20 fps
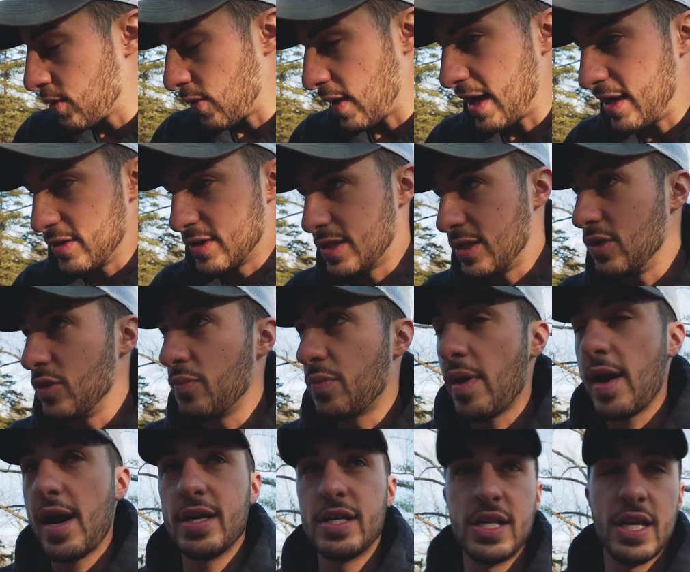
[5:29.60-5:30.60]
When I used to do
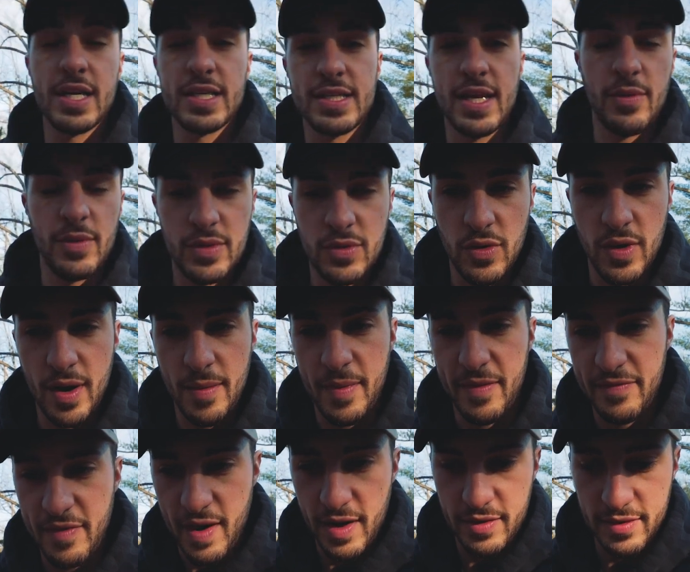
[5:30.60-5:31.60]
projects, I would do it at my
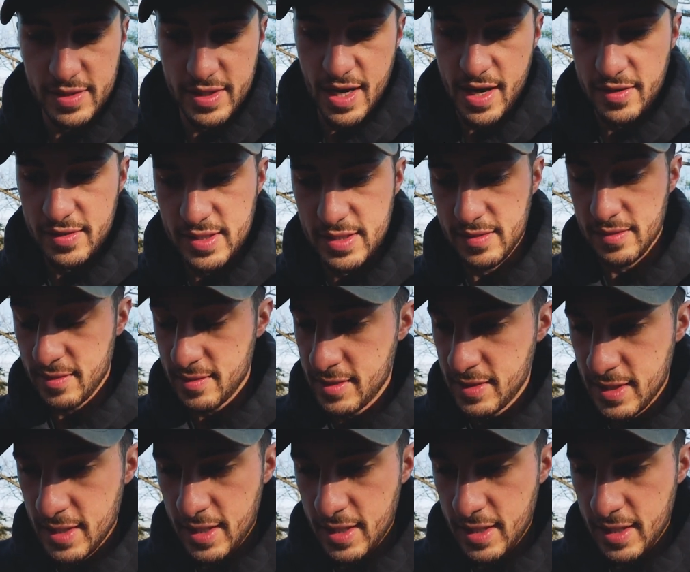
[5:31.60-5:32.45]
father's house, and